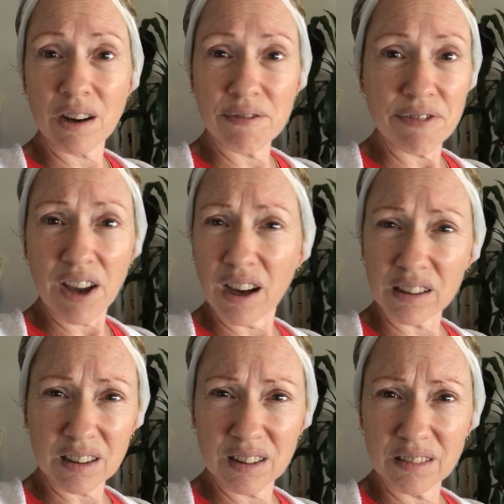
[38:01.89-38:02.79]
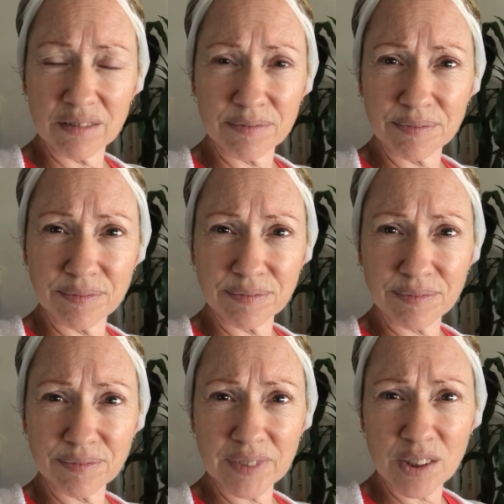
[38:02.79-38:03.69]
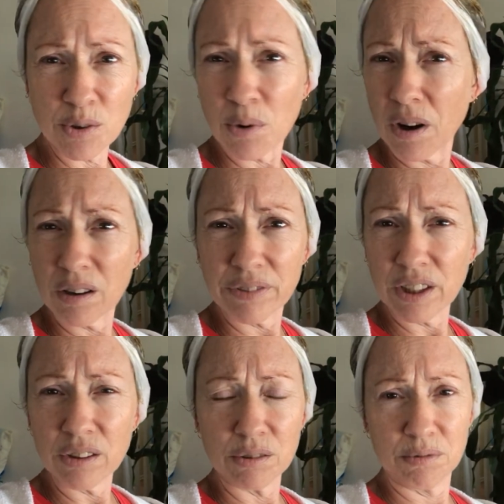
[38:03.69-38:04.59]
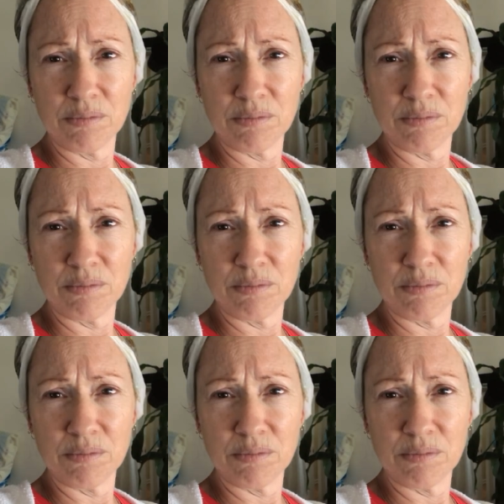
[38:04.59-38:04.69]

I'm fucked. And so are all of you.